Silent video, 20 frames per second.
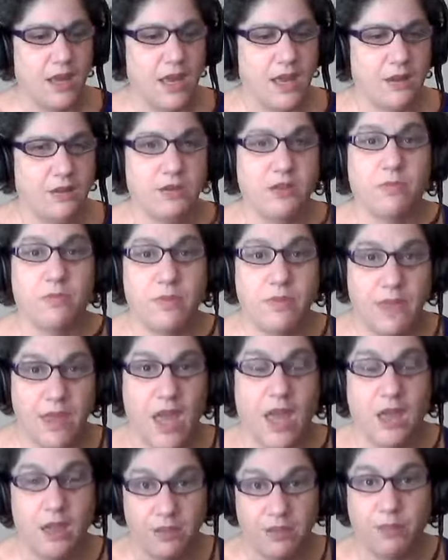And
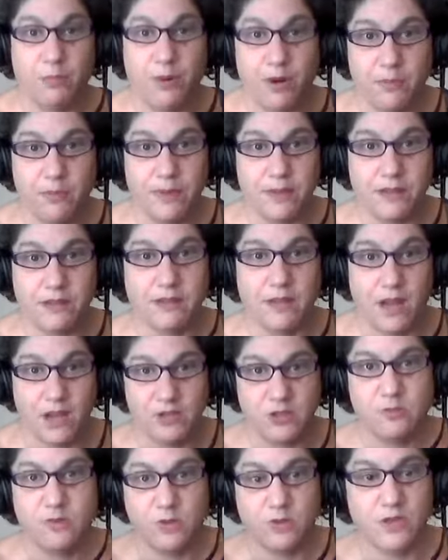the purpose,
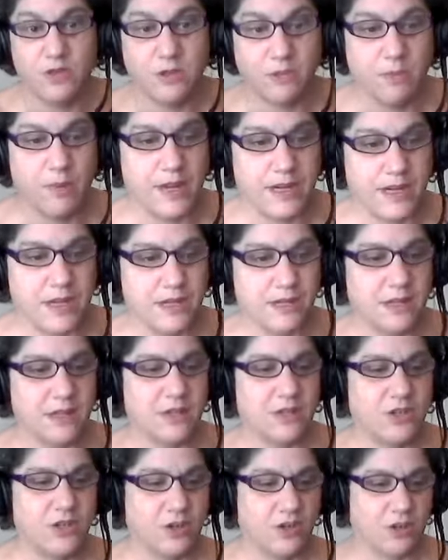Entrepreneur's
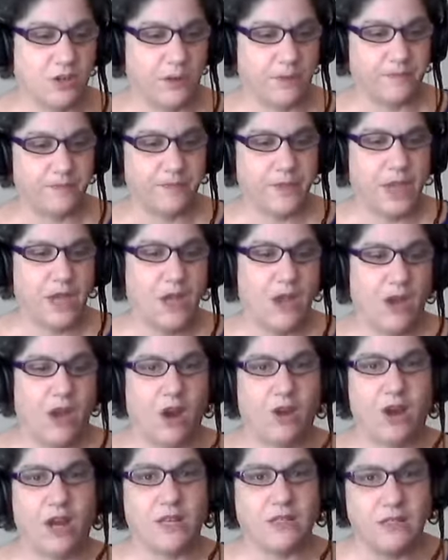Abundance Circle.
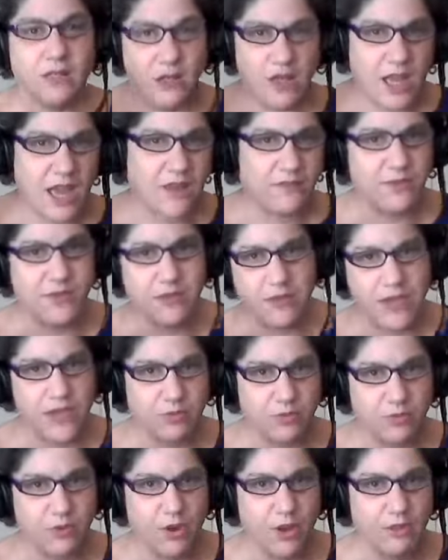All right, so you have to
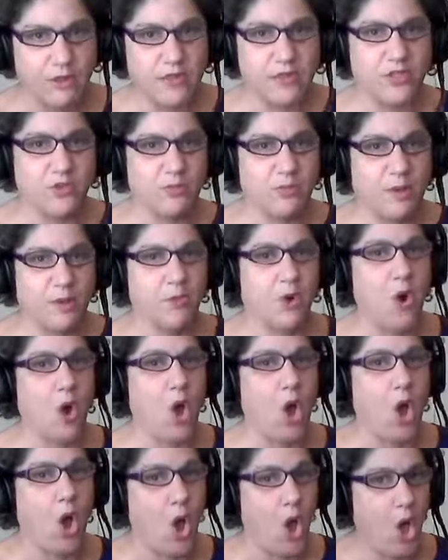think through all this. Remember,
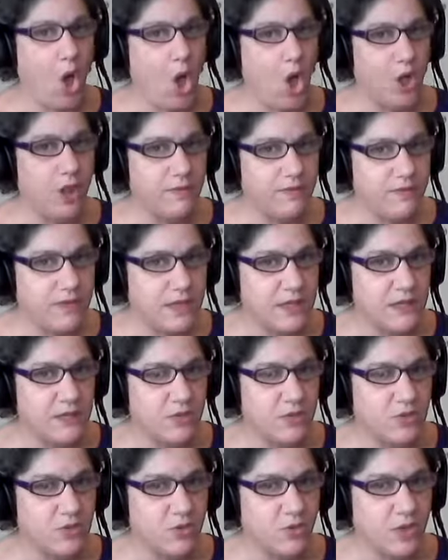all of
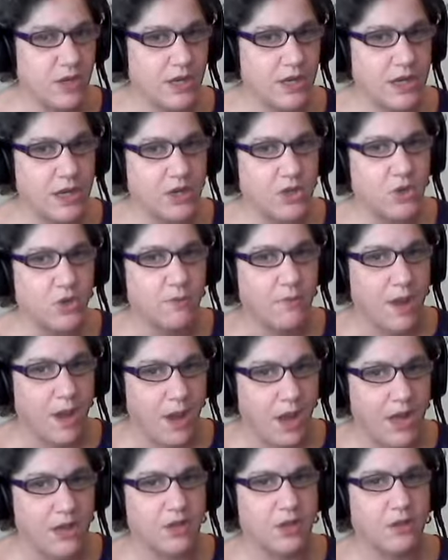this you're doing in your
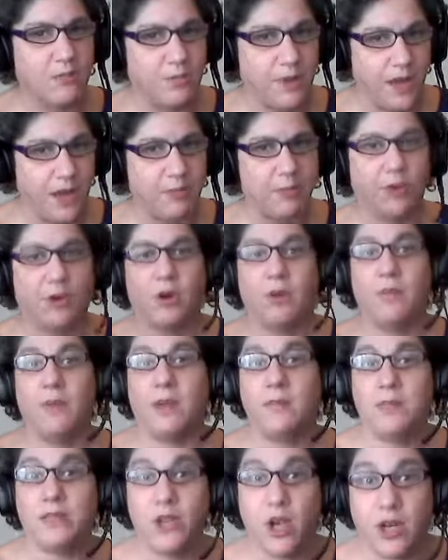mind on paper,
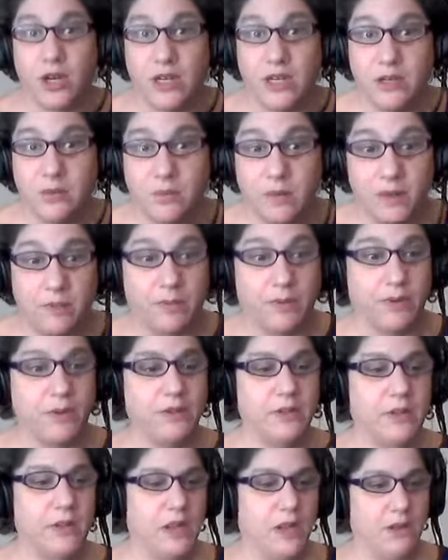maybe talking to
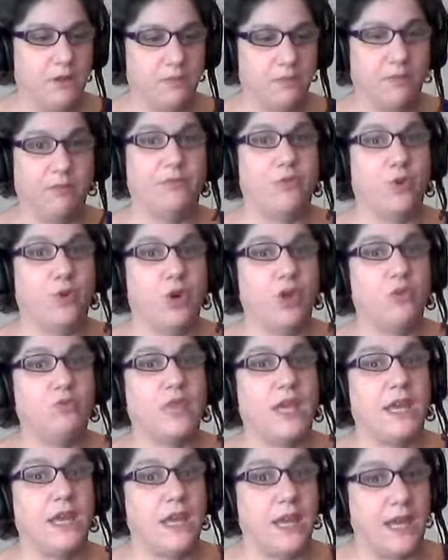people, before you
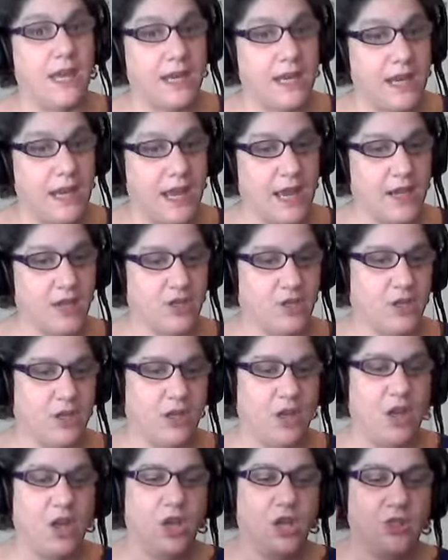take any
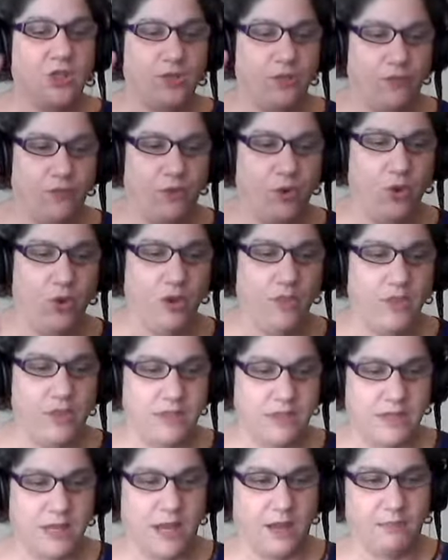action. The fourth
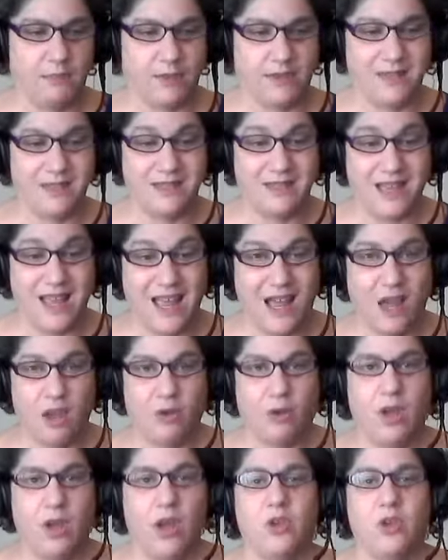step is now
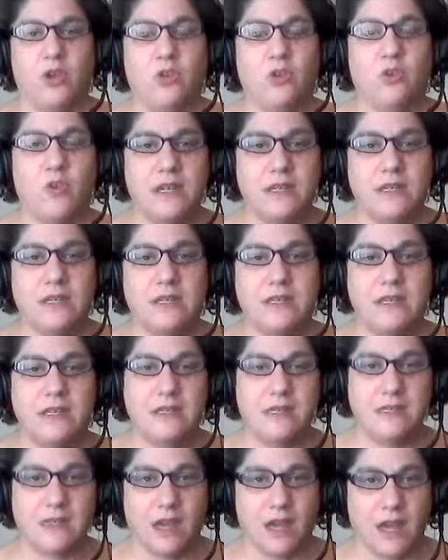you get to
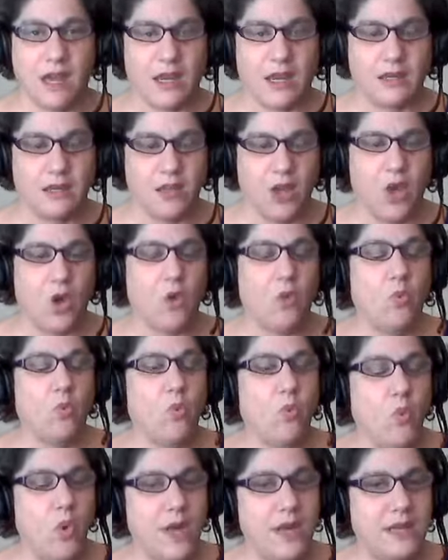decide
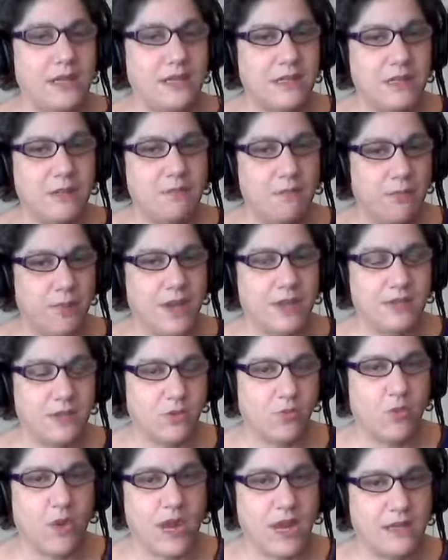what is the
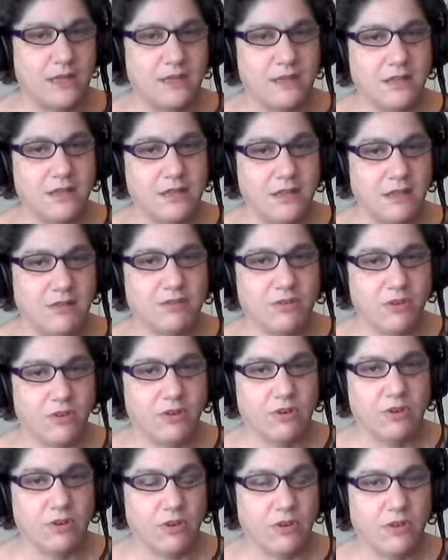best way to
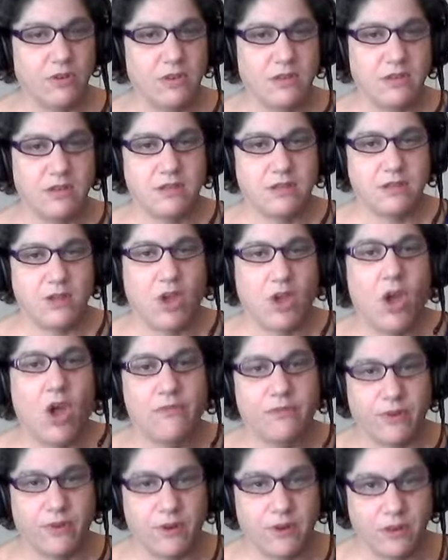deliver this
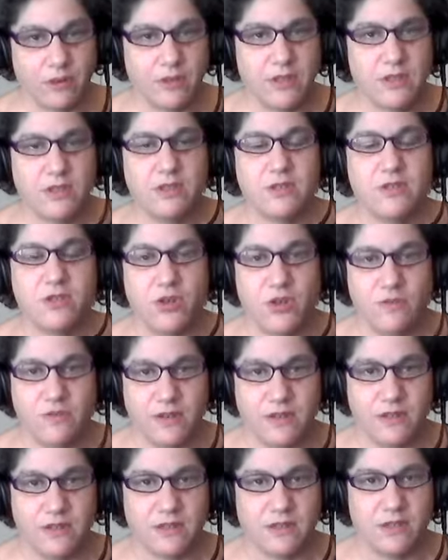offer, this
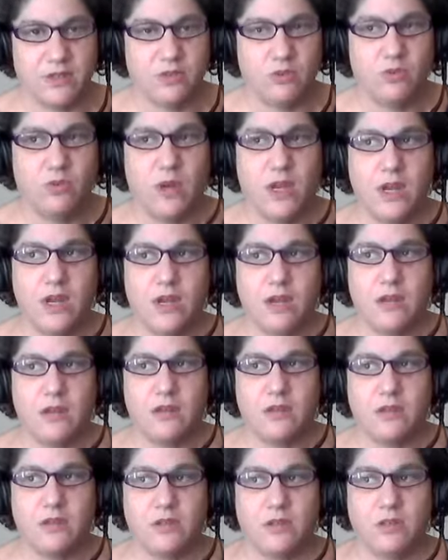service, to
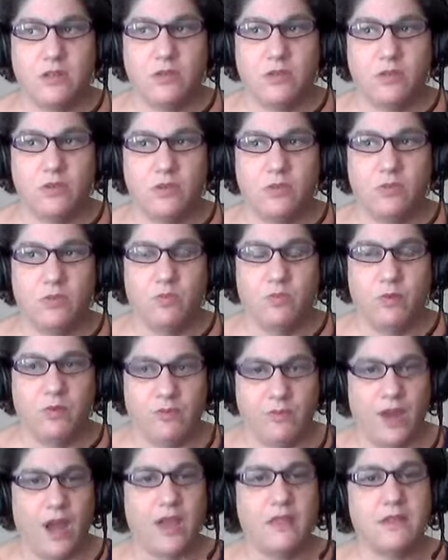
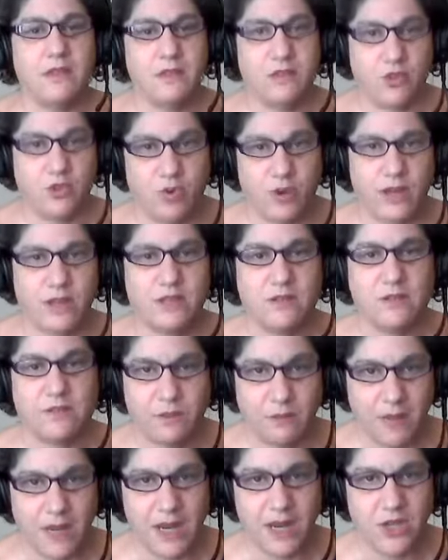provide this
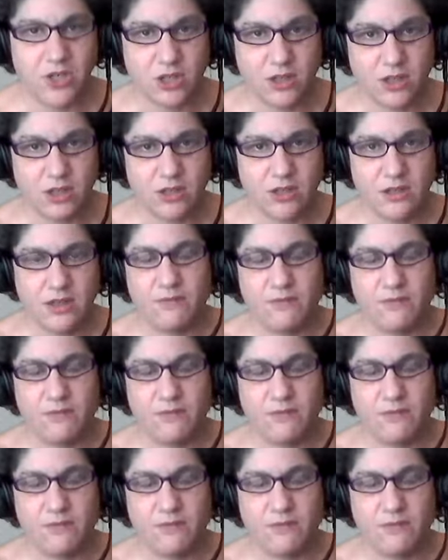transformation.